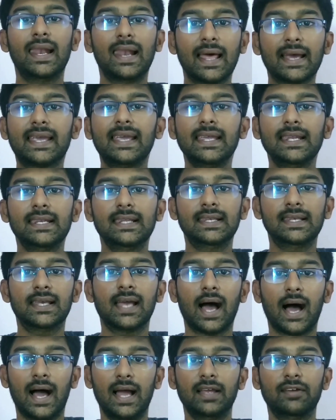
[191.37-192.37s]
Luckily,
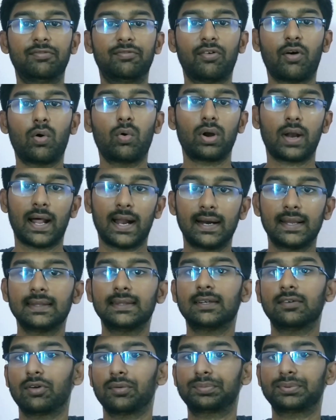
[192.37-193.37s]
I found
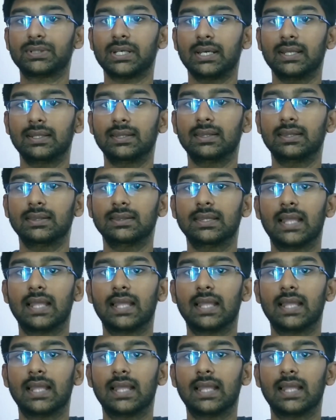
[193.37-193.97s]
another website